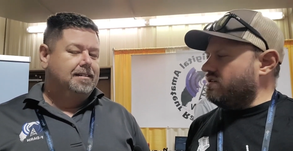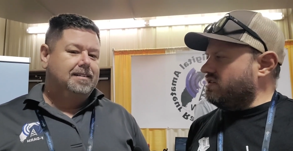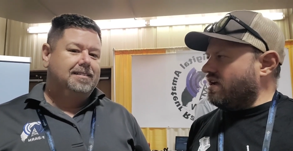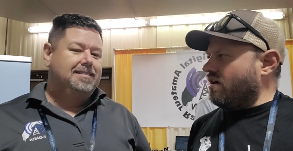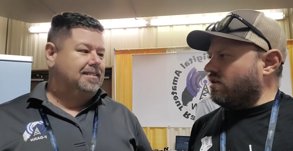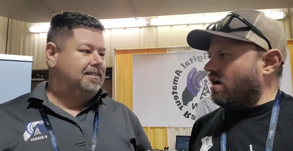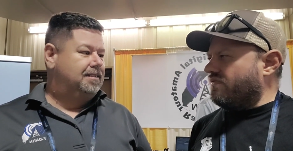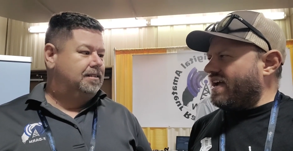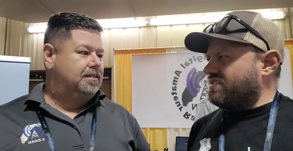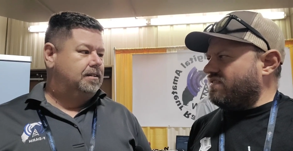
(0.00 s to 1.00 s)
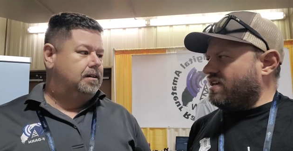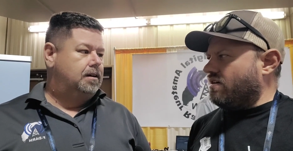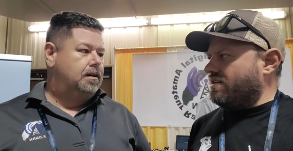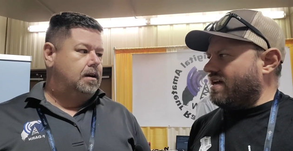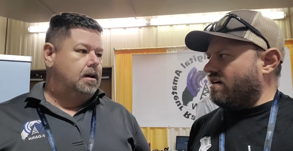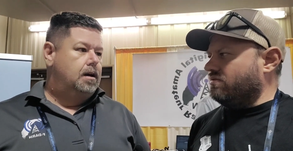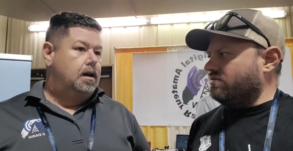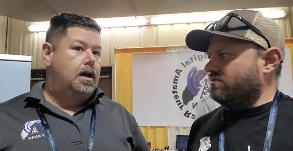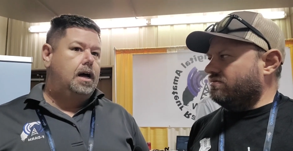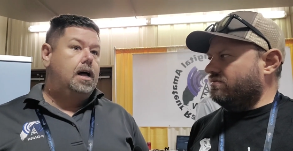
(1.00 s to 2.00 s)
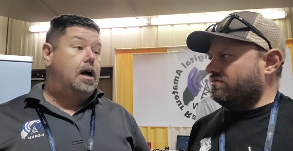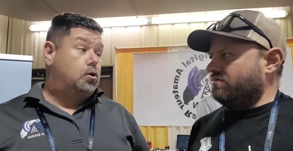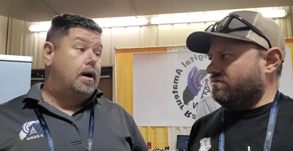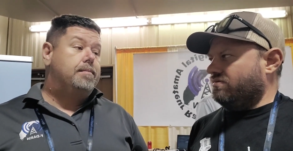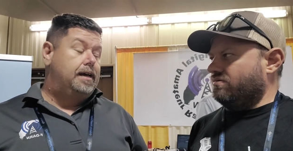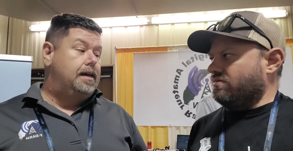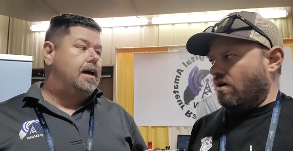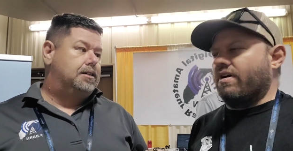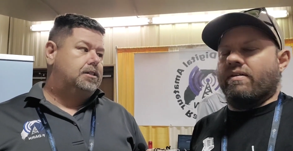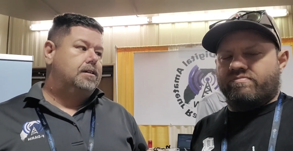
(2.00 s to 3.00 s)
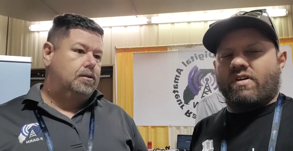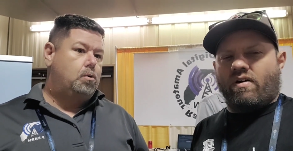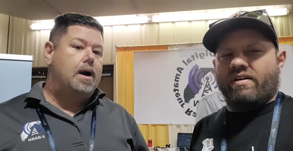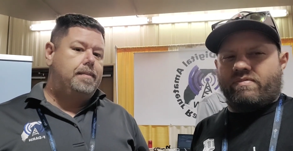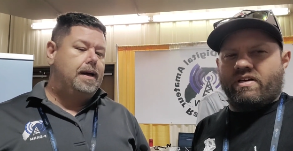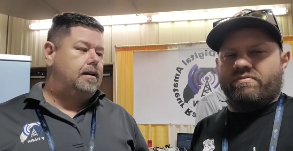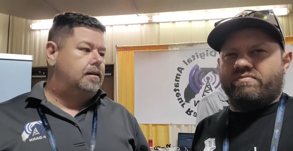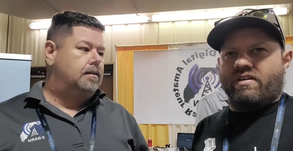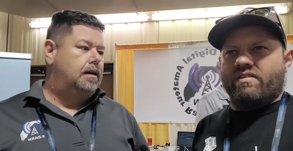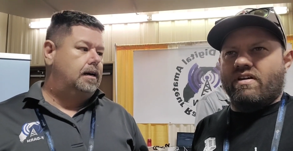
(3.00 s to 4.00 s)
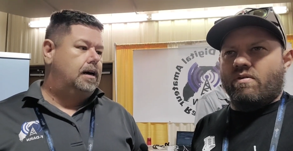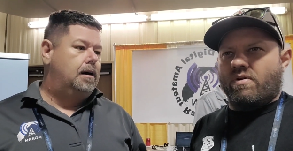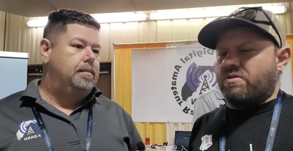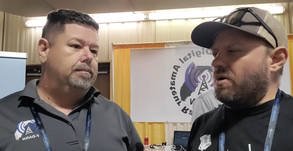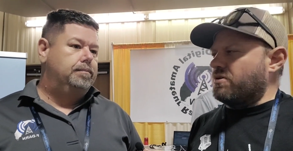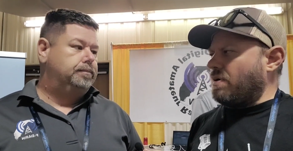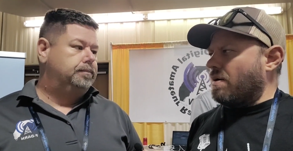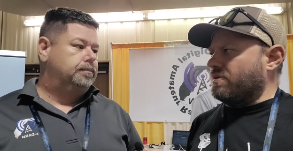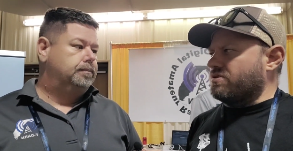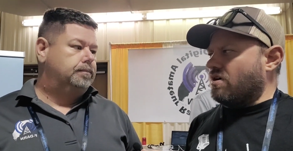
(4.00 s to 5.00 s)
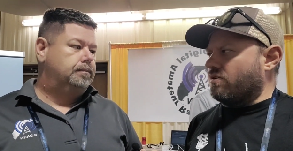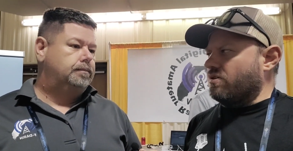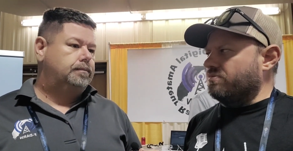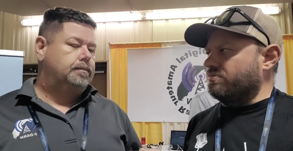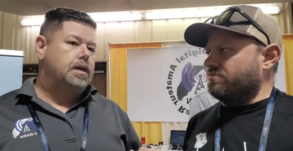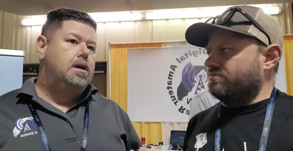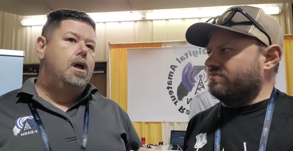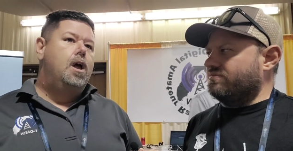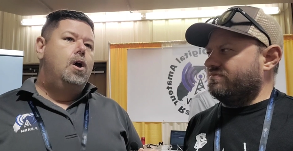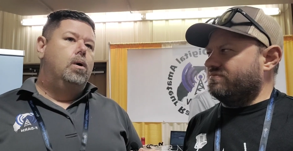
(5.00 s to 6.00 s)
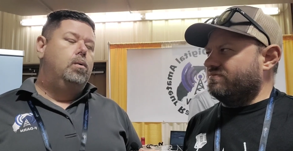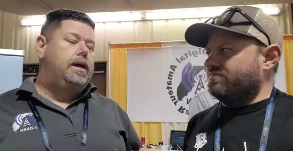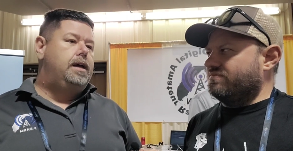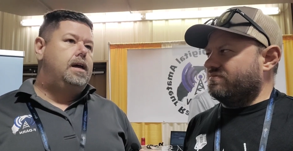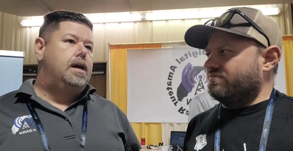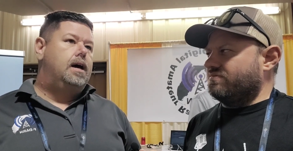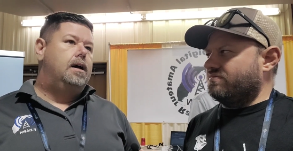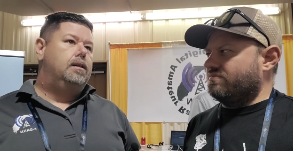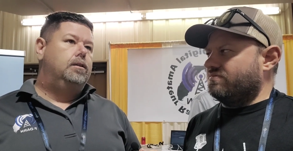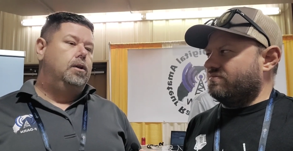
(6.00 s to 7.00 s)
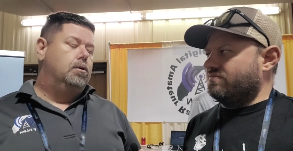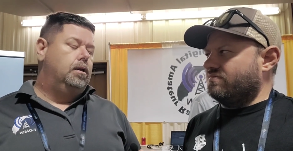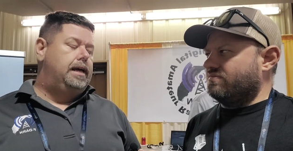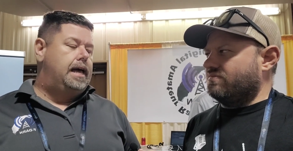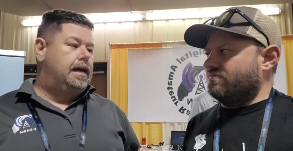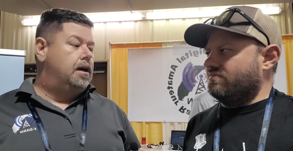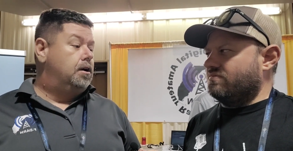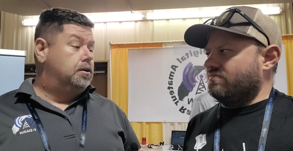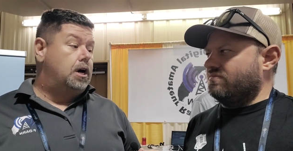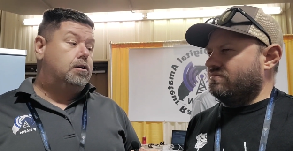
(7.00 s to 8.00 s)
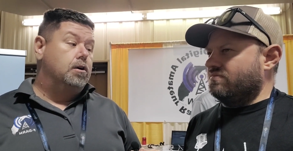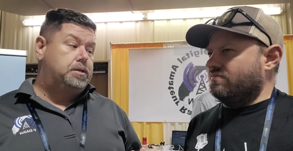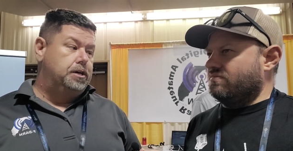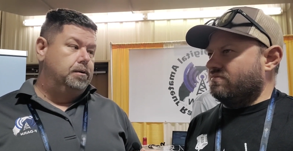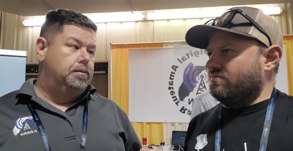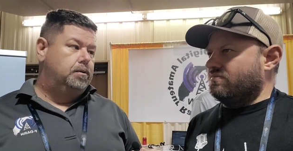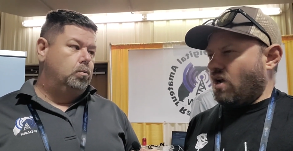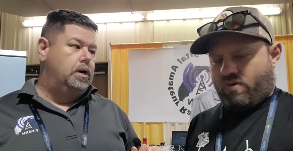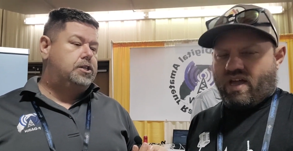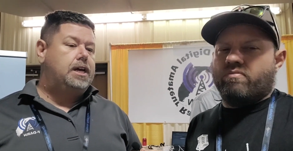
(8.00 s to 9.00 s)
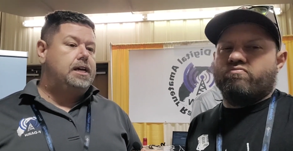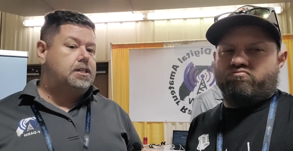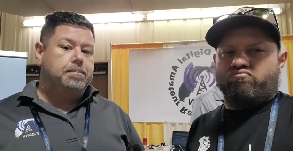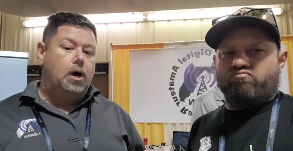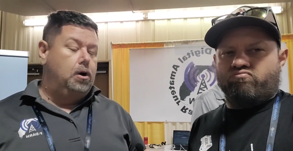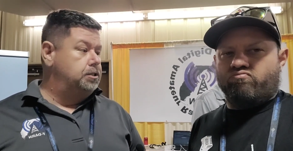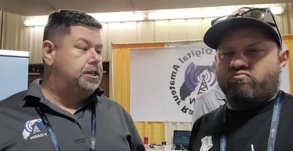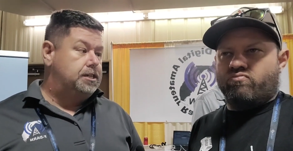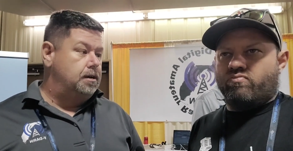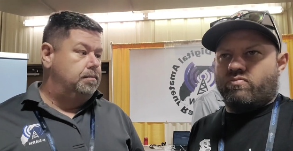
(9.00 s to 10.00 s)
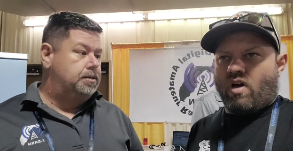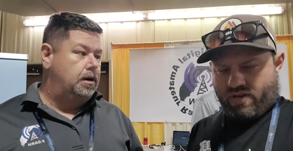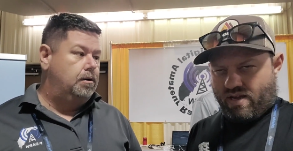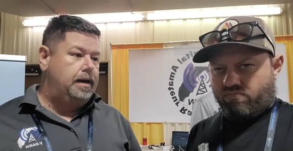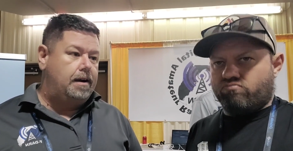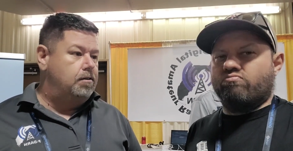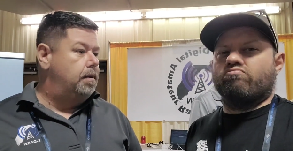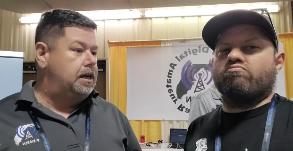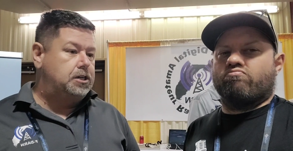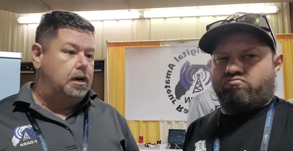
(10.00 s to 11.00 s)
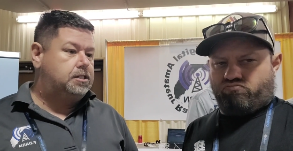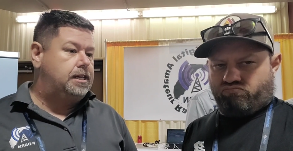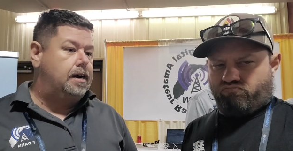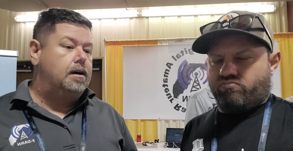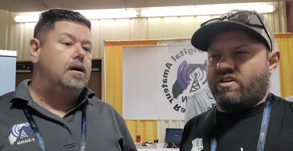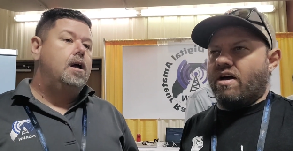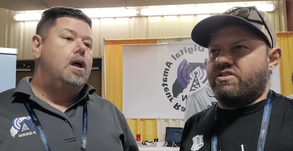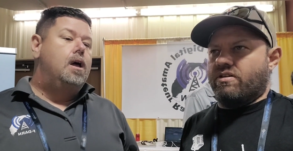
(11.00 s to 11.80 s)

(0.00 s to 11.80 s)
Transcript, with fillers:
Speaker 1: you hear a lot of activity on it now. Uh, quite a bit. Yes. Okay. quite right, a bit. Good. good. Um, What's the um, most popular talk group?
Speaker 2: Well, we uh, locally hang out on talk group two, which okay. keys up the whole system. So okay. everybody talks there. Gotcha.